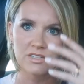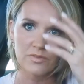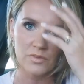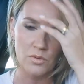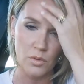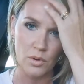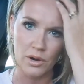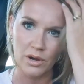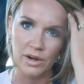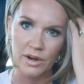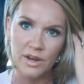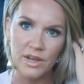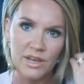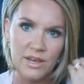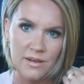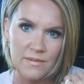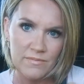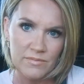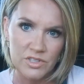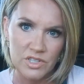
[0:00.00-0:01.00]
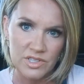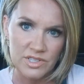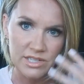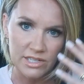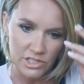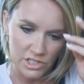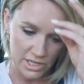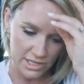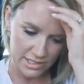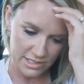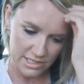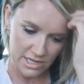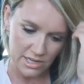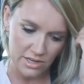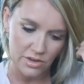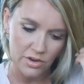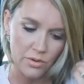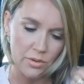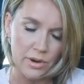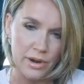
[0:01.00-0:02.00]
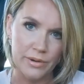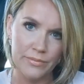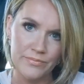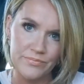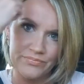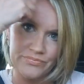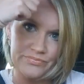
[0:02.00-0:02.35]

for just adjusting your